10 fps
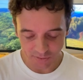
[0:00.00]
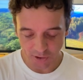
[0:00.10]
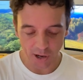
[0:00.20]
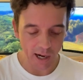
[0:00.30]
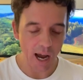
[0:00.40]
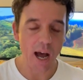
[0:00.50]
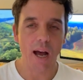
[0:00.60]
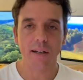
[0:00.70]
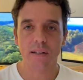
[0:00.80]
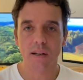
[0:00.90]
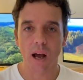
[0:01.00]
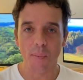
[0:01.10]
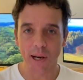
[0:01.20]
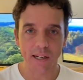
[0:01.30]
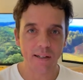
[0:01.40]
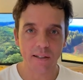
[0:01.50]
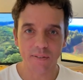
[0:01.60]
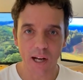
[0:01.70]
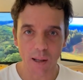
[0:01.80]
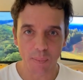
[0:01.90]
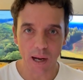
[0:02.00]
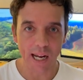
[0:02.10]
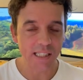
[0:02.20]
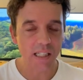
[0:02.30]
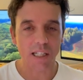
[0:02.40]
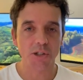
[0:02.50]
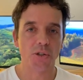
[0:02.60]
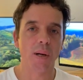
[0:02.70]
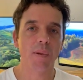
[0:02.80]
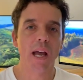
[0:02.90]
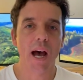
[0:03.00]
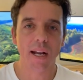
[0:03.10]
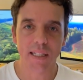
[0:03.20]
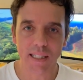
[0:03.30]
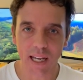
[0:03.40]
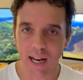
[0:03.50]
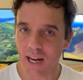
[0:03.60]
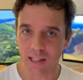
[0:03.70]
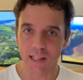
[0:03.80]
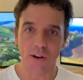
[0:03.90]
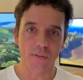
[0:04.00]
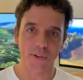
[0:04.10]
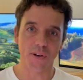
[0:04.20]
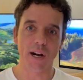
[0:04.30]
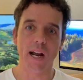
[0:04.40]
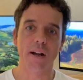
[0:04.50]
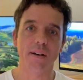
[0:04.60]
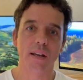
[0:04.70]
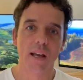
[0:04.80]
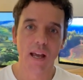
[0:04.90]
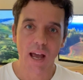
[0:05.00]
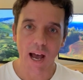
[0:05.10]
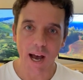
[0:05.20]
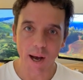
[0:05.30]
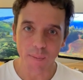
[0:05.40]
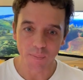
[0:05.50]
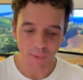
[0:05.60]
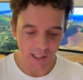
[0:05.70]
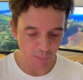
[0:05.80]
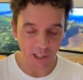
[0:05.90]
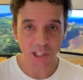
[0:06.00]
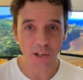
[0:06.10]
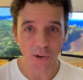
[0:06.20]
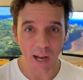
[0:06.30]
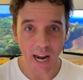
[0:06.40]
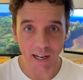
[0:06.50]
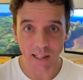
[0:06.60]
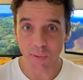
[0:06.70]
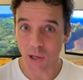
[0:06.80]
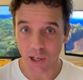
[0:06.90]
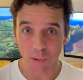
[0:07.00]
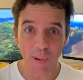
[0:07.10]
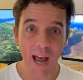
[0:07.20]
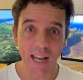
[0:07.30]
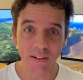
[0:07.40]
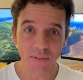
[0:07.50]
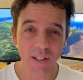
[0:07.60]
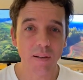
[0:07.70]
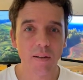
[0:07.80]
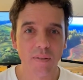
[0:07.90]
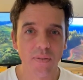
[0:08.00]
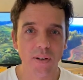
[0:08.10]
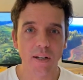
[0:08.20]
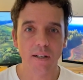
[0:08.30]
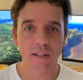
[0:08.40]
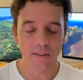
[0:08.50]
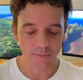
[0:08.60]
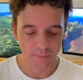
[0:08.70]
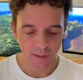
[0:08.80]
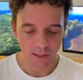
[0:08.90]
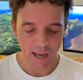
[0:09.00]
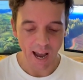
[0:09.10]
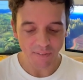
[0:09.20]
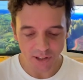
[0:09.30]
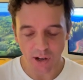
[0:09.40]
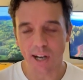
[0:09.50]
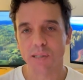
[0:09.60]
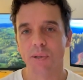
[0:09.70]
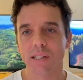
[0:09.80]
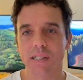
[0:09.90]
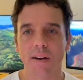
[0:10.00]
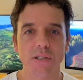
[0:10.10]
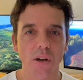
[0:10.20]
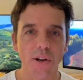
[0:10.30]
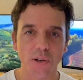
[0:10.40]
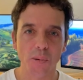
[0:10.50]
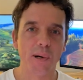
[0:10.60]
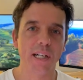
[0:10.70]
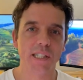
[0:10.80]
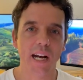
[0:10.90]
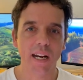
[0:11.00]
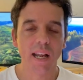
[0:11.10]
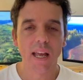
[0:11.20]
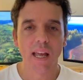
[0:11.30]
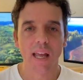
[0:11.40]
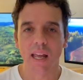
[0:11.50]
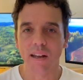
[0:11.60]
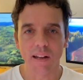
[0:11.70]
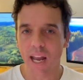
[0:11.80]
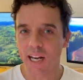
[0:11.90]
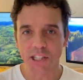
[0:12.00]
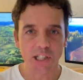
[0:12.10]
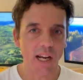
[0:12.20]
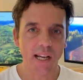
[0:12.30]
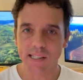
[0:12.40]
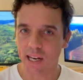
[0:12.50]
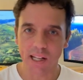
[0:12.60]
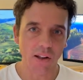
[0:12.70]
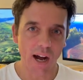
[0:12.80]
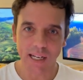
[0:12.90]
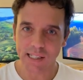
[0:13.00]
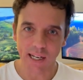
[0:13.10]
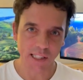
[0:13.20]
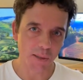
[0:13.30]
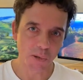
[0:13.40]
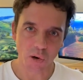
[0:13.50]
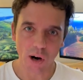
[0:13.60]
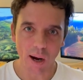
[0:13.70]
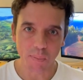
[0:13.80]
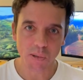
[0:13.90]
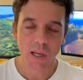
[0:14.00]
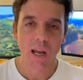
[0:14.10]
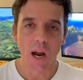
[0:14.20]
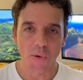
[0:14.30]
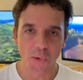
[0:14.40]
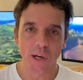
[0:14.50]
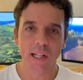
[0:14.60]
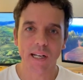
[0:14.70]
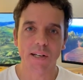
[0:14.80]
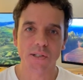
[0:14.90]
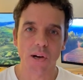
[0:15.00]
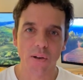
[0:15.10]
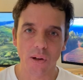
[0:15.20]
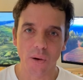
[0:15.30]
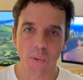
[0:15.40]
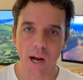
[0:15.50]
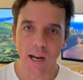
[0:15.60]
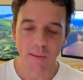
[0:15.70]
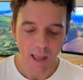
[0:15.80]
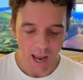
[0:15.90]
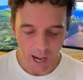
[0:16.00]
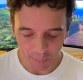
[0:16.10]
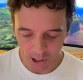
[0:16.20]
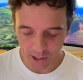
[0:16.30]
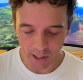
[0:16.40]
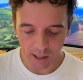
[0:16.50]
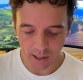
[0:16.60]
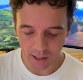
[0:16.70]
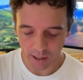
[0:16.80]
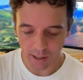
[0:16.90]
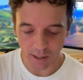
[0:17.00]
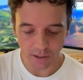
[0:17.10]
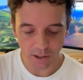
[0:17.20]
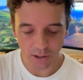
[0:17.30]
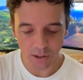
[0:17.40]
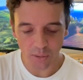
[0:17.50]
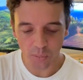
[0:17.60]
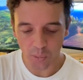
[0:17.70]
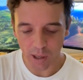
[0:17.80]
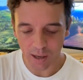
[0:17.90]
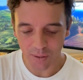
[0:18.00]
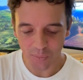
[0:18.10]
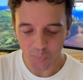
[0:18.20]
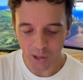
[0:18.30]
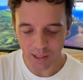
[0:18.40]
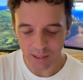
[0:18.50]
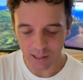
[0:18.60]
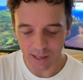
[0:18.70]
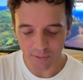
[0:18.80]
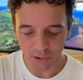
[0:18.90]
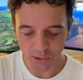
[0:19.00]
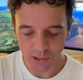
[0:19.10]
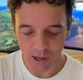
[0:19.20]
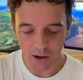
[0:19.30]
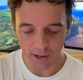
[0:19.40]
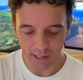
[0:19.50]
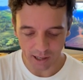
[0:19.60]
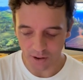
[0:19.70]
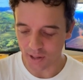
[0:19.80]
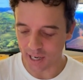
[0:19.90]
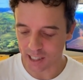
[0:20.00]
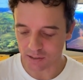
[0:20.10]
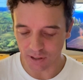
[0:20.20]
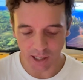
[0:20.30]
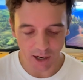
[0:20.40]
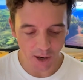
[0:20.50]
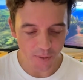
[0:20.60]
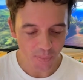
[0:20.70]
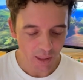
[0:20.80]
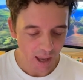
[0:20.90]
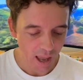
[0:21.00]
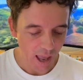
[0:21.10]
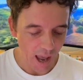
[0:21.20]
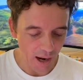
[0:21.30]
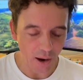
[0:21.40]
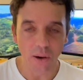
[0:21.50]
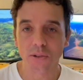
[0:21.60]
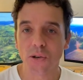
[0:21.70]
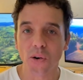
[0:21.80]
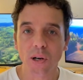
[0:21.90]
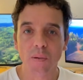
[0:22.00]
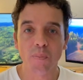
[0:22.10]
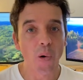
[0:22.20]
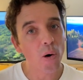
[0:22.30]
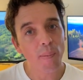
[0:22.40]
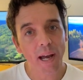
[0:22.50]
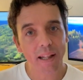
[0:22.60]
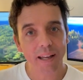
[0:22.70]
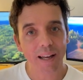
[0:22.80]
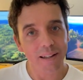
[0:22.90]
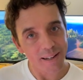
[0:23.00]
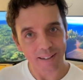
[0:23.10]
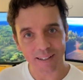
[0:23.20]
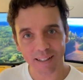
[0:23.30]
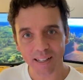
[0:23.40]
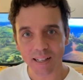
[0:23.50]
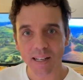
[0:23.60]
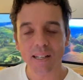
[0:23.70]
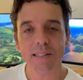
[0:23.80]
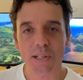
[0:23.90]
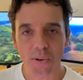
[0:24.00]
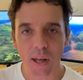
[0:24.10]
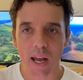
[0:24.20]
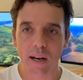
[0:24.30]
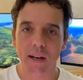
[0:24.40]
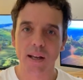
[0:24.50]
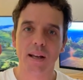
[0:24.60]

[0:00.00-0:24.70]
very hard. I'm an indie developer. It's extremely hard to get anything off the ground, especially organically when you're not paying for advertisement and stuff. So I do appreciate any shares, any likes, any subscribes. It really does go a long way. And I'm gonna continue with the levels on the next video, and I'll talk more about that then. Till then,